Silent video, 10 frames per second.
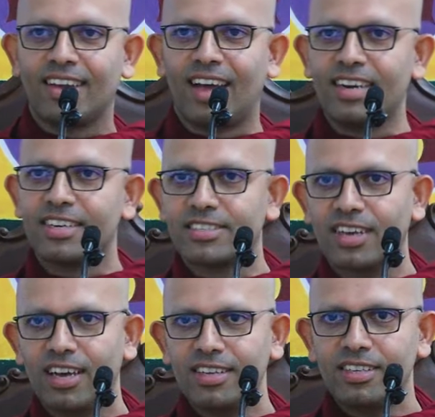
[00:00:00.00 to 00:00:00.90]
and
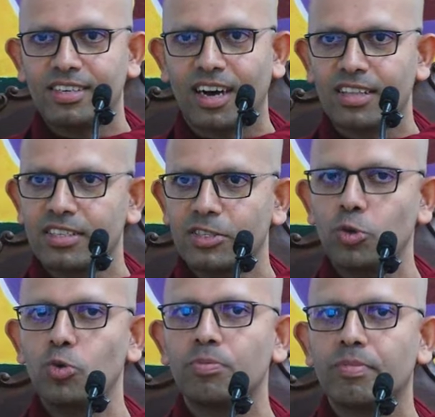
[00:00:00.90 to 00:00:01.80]
desire are the
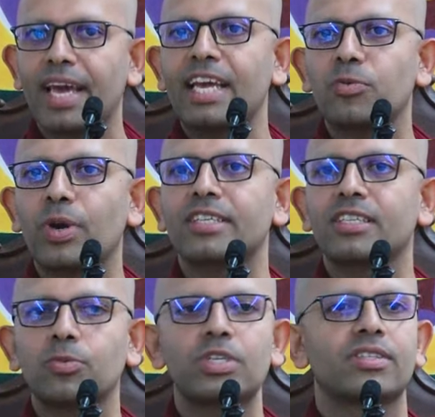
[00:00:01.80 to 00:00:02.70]
two main ways
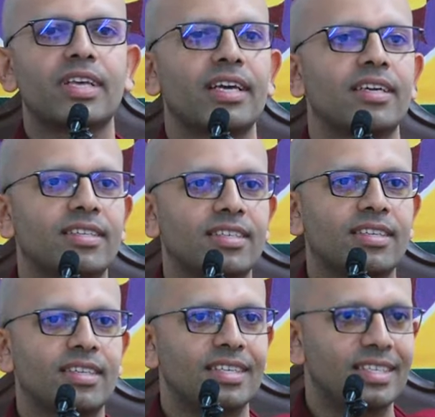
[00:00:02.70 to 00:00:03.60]
in which they
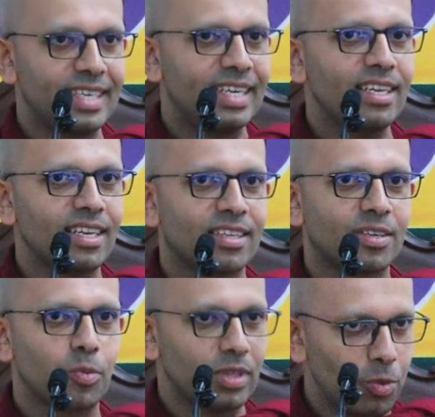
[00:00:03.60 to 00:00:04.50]
deal
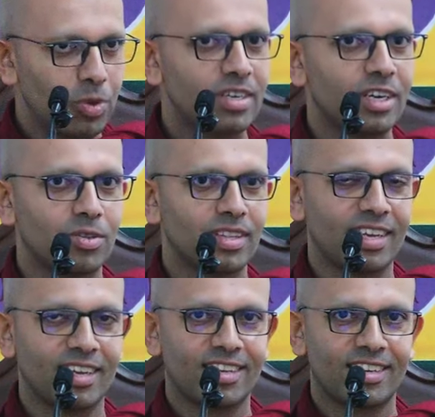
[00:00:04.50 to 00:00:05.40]
with the world out
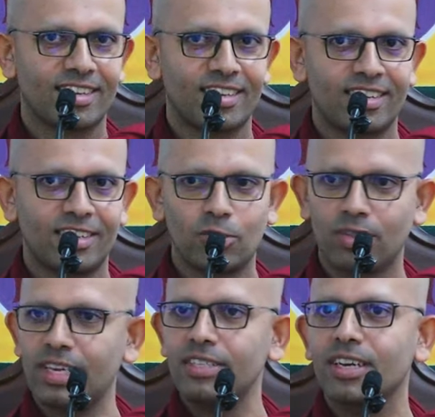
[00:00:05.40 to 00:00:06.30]
there. So,
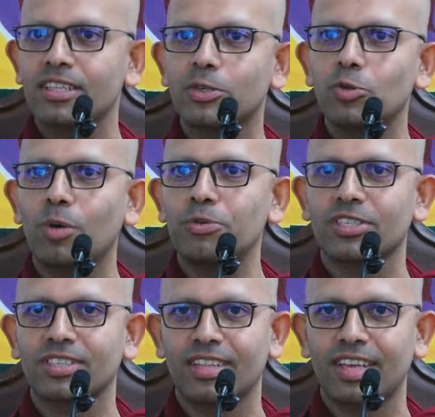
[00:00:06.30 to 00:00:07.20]
these are the two
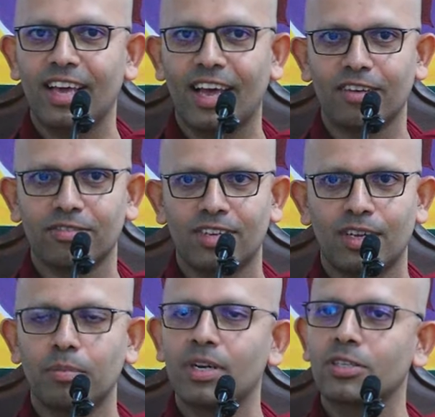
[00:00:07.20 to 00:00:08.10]
options that they have.
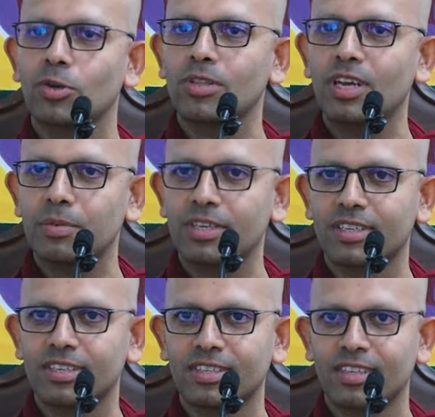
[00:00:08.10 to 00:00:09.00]
But a
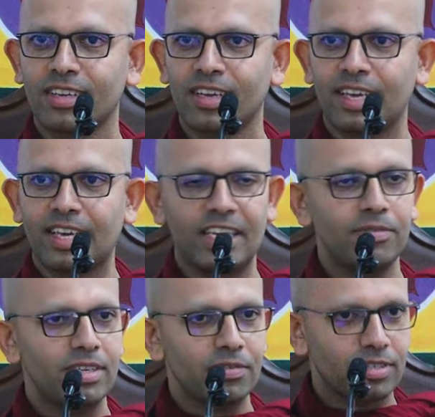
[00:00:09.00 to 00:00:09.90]
Sotapanna,
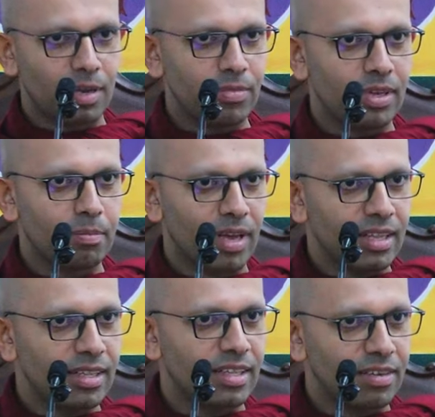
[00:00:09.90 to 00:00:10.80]
even if something
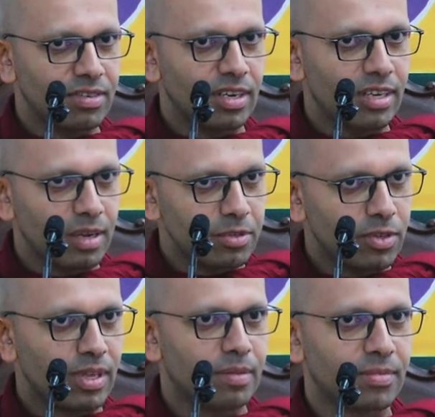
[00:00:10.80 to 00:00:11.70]
bad that they've done comes
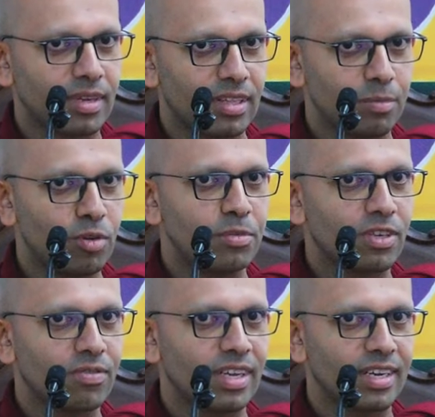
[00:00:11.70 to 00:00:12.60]
to them in the
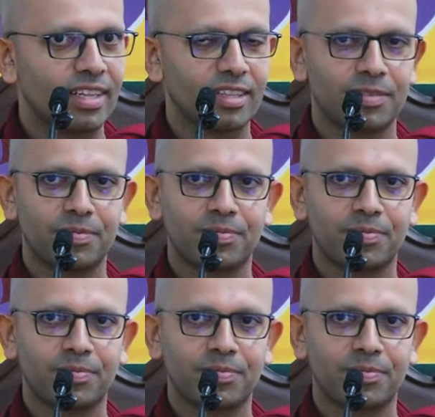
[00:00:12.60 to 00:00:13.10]
moment of their death.